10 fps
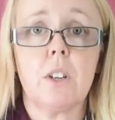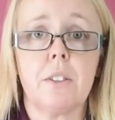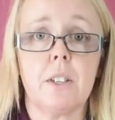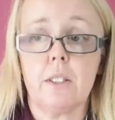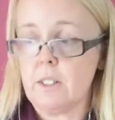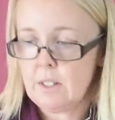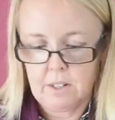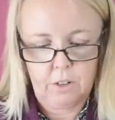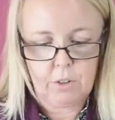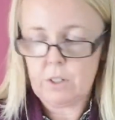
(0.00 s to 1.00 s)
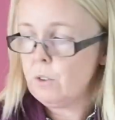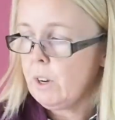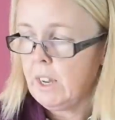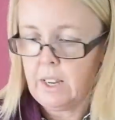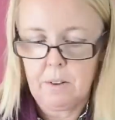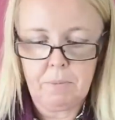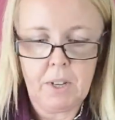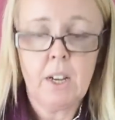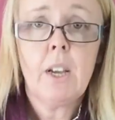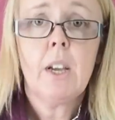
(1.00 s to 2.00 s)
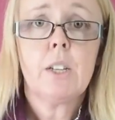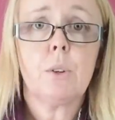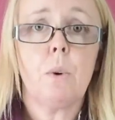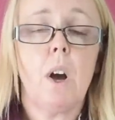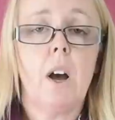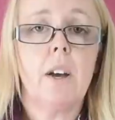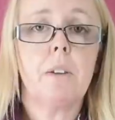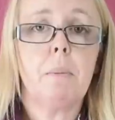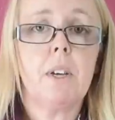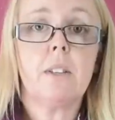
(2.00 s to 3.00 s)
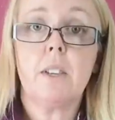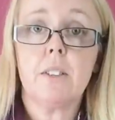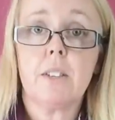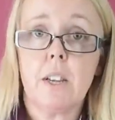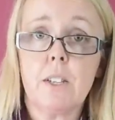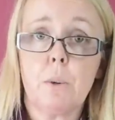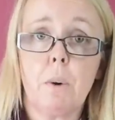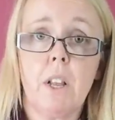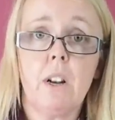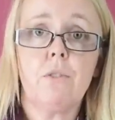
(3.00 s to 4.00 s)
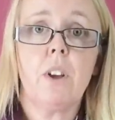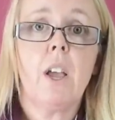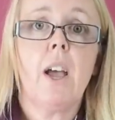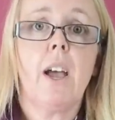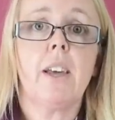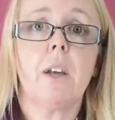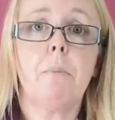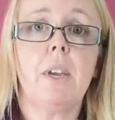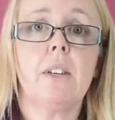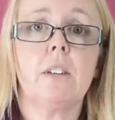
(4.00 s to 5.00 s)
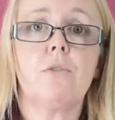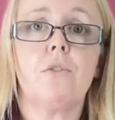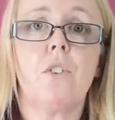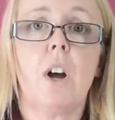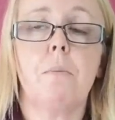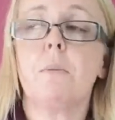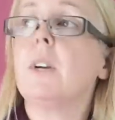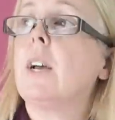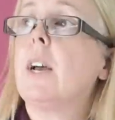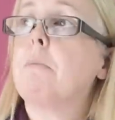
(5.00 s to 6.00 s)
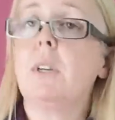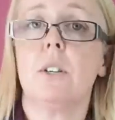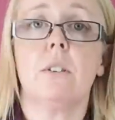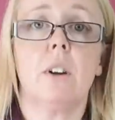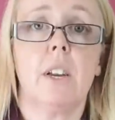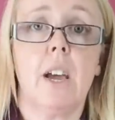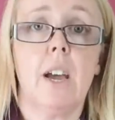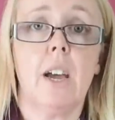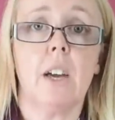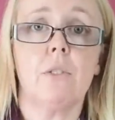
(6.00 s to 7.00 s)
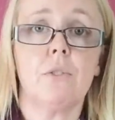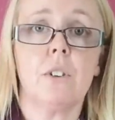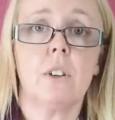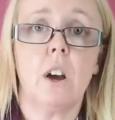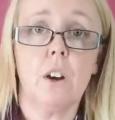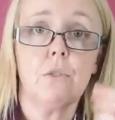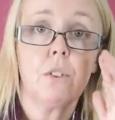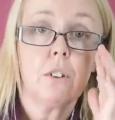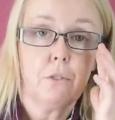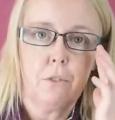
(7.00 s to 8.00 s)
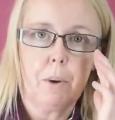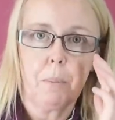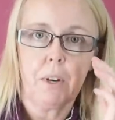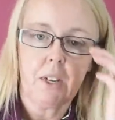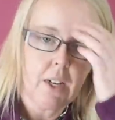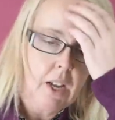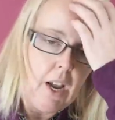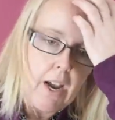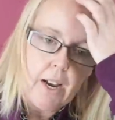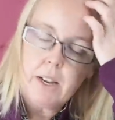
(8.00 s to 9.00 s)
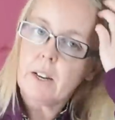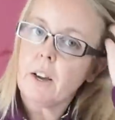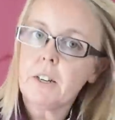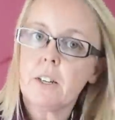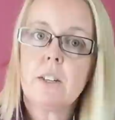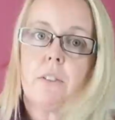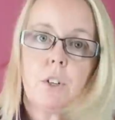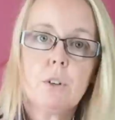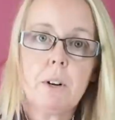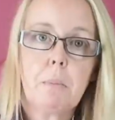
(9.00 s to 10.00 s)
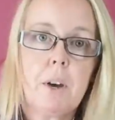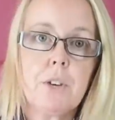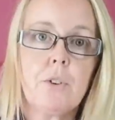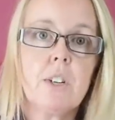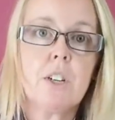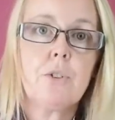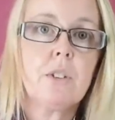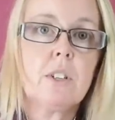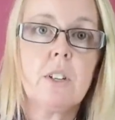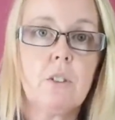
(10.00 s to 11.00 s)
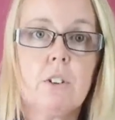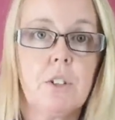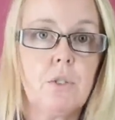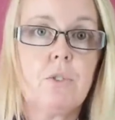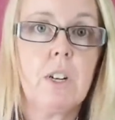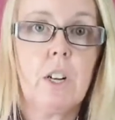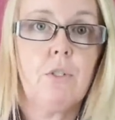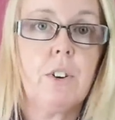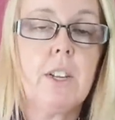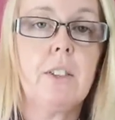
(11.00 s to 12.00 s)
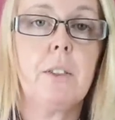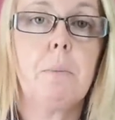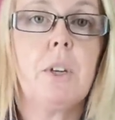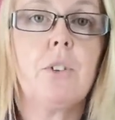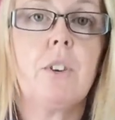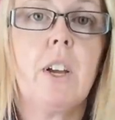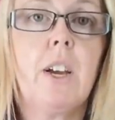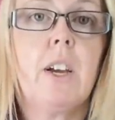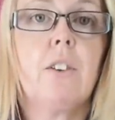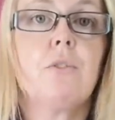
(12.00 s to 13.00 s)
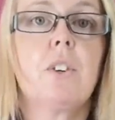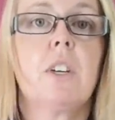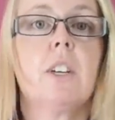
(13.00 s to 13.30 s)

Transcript: I think this looks okay. So I made the other size 12 and I made it from a metre and a half of fabric and I didn't have to do any pattern Tetris, it all just fit lovely in the metre and a half.